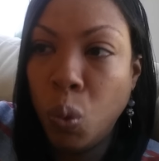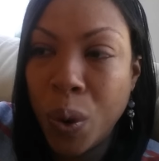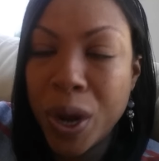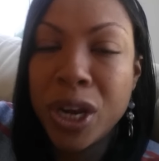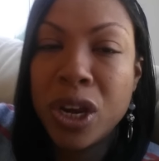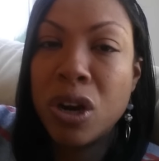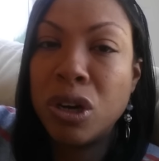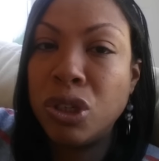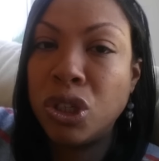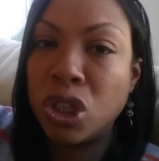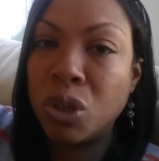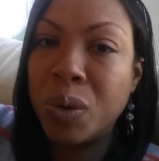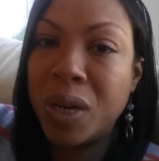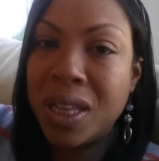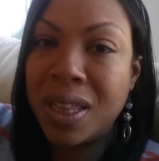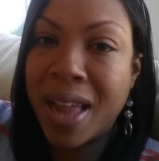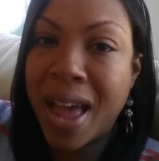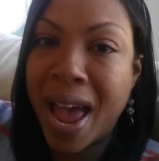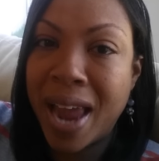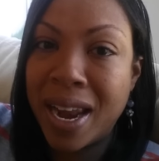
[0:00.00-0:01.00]
when you're
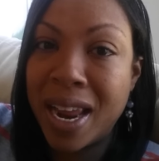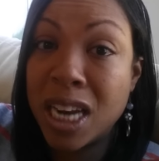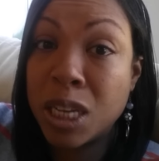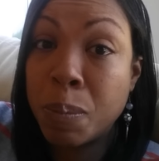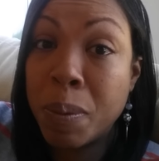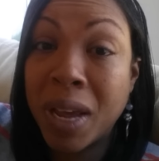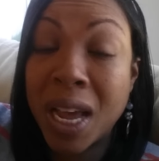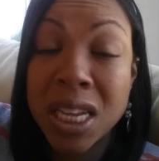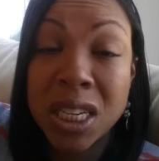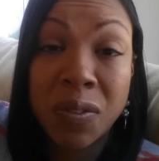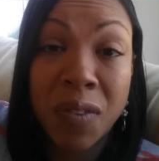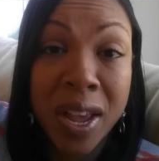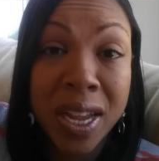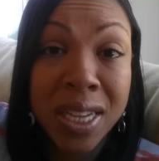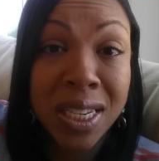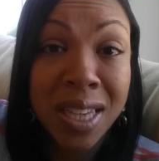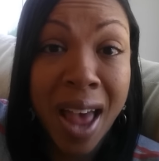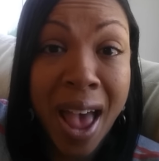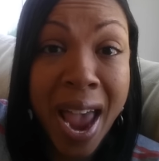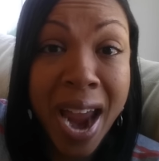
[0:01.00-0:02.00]
doing that, it's because of
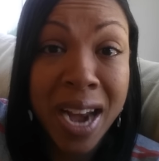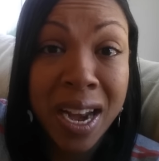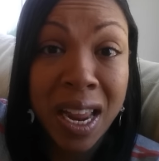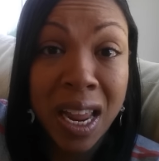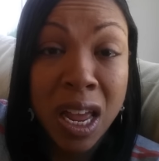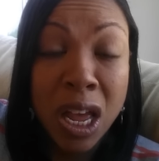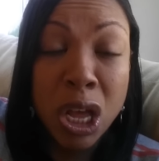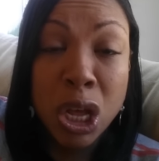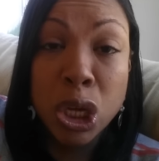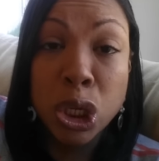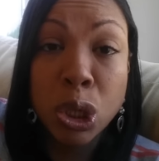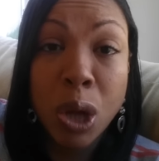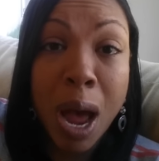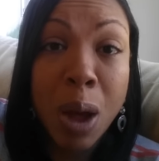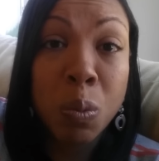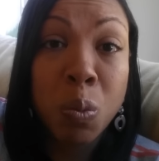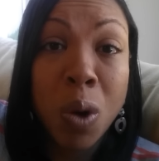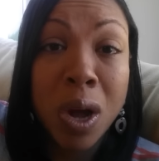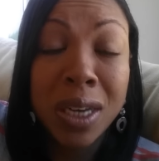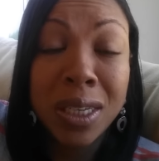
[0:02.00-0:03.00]
anxiety. So
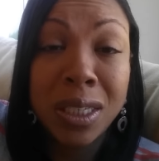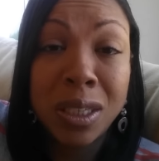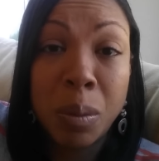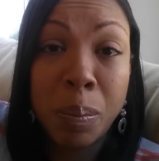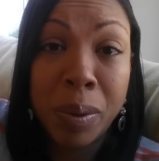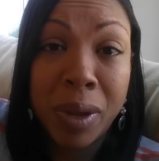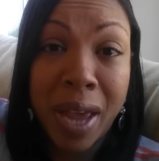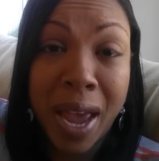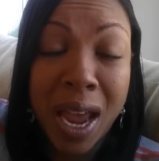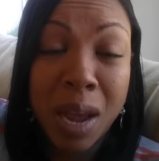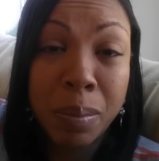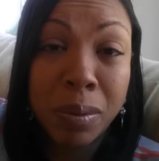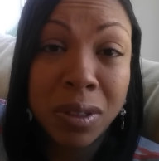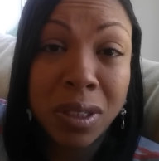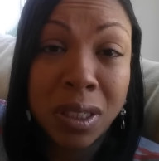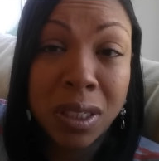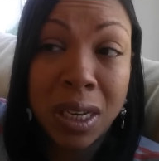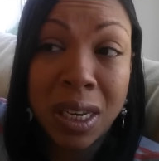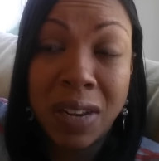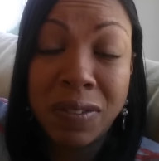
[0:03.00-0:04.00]
I want to be able
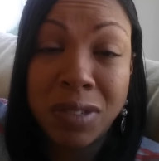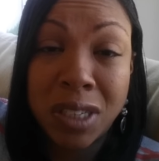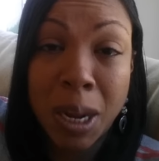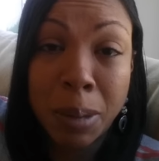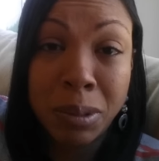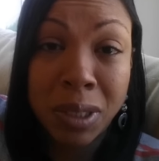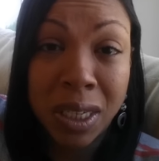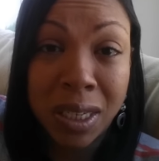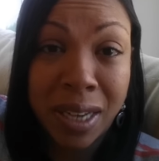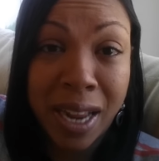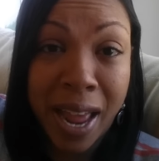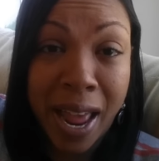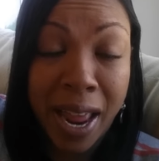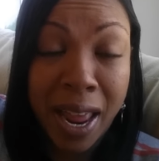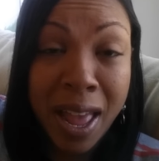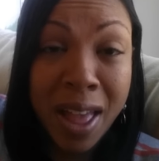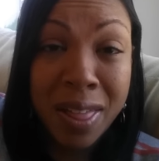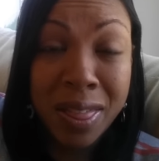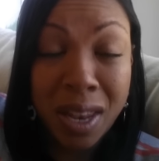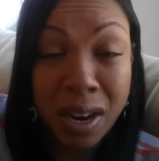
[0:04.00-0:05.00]
to lift up
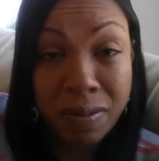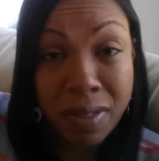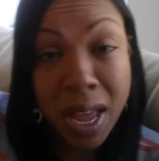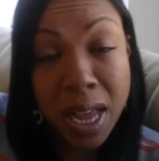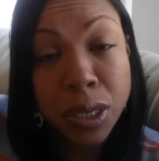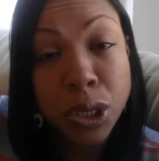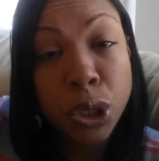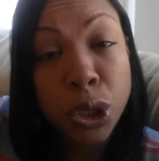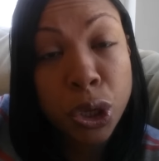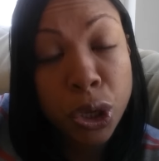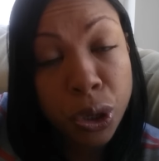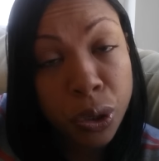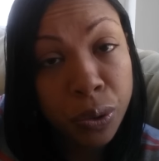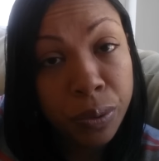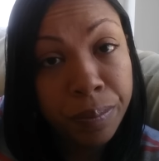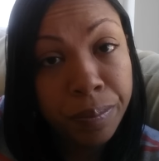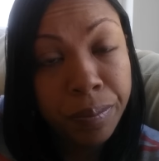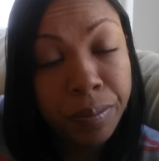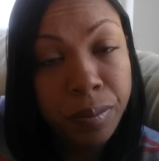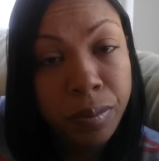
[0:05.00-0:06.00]
today that if that's
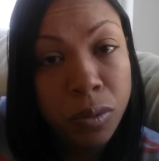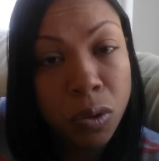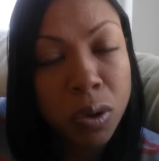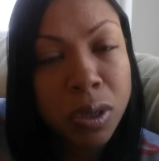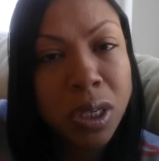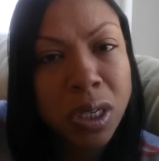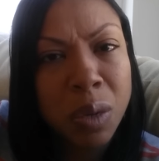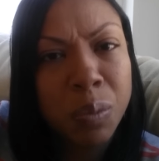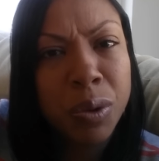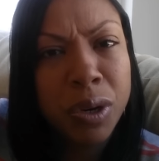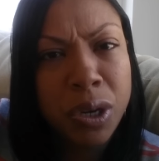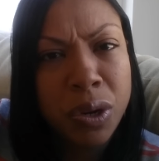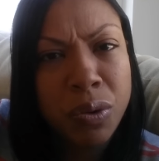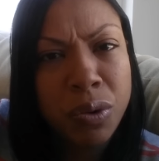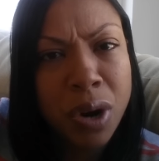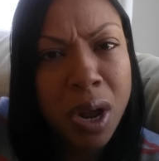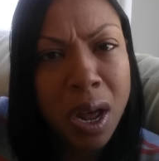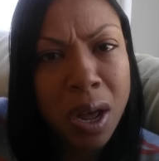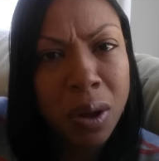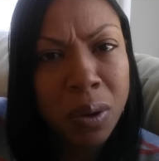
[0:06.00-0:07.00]
you or someone
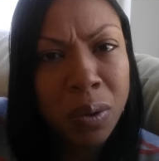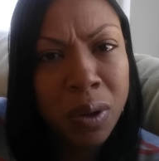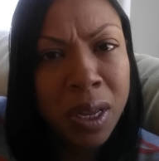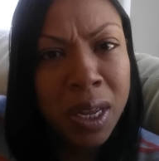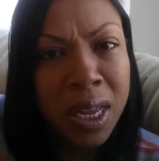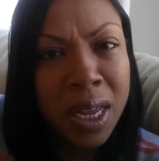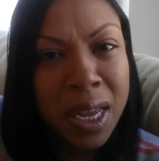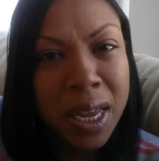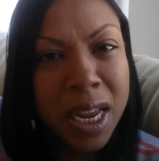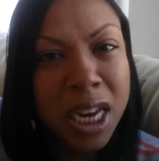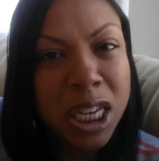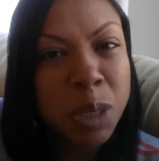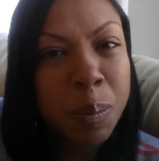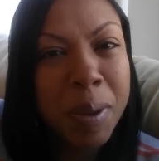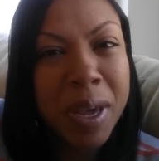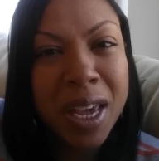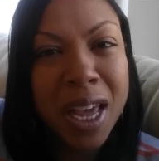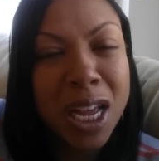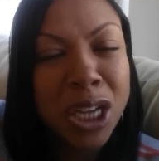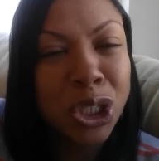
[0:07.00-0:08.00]
you know, it's
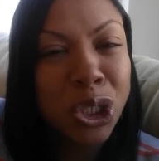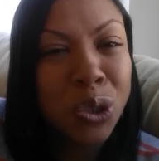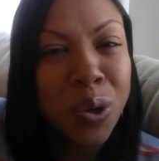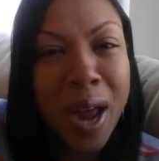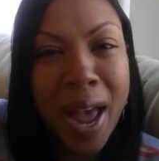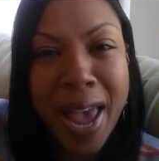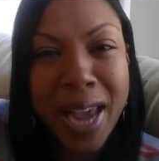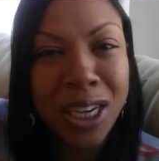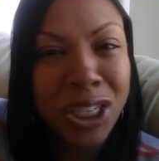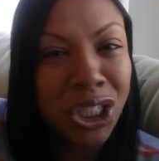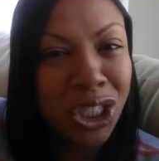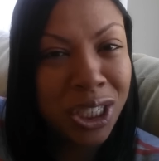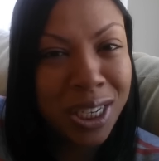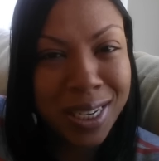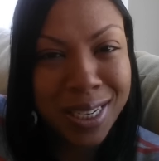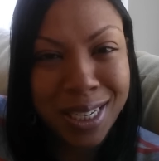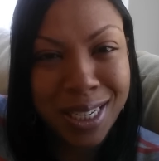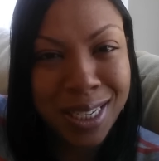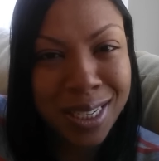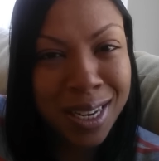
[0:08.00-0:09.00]
because you're
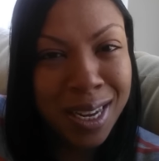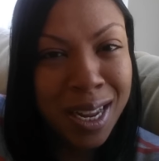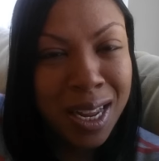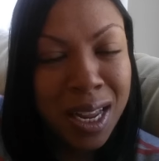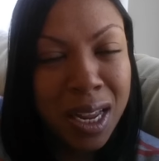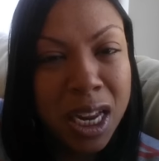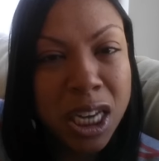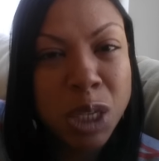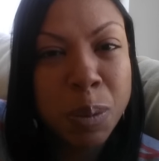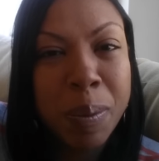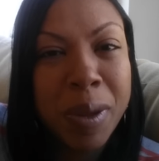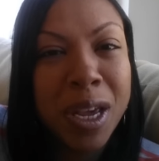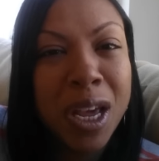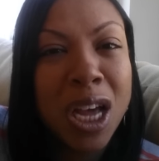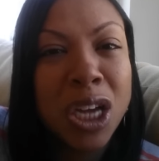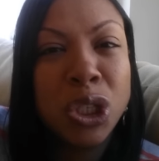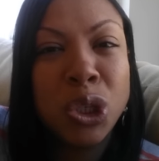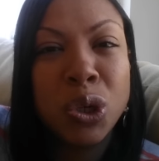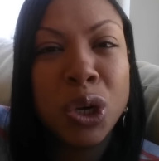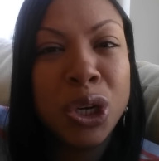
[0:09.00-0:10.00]
anxious. It's
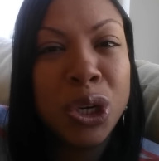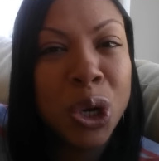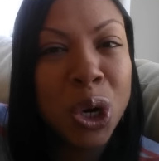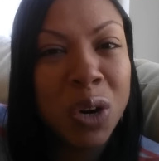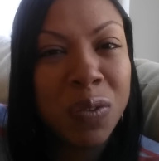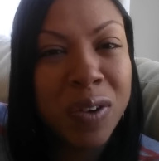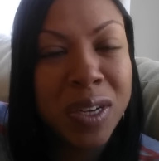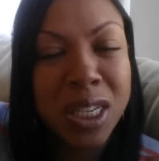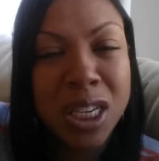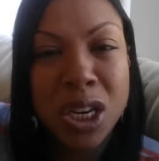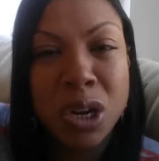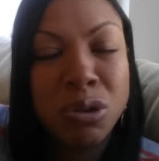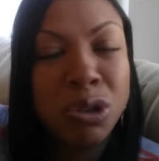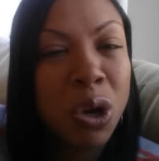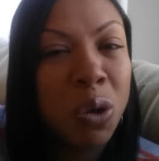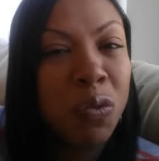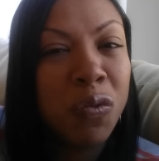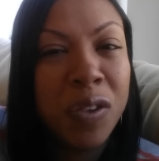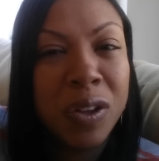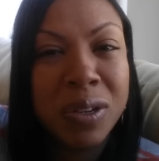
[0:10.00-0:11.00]
because you're nervous and you
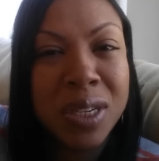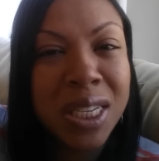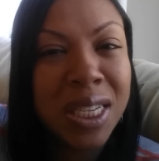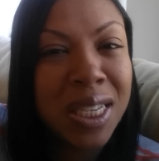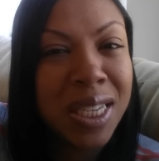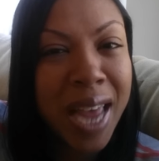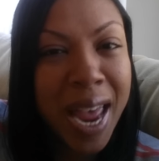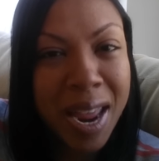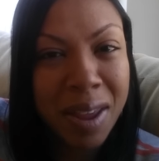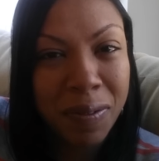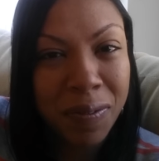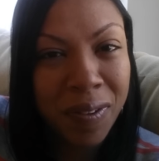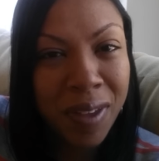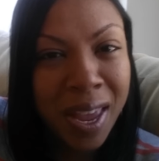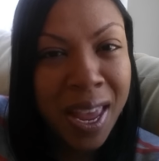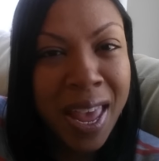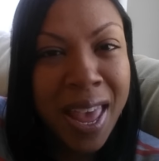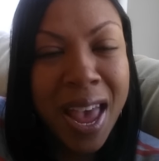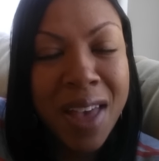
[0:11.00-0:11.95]
don't feel safe.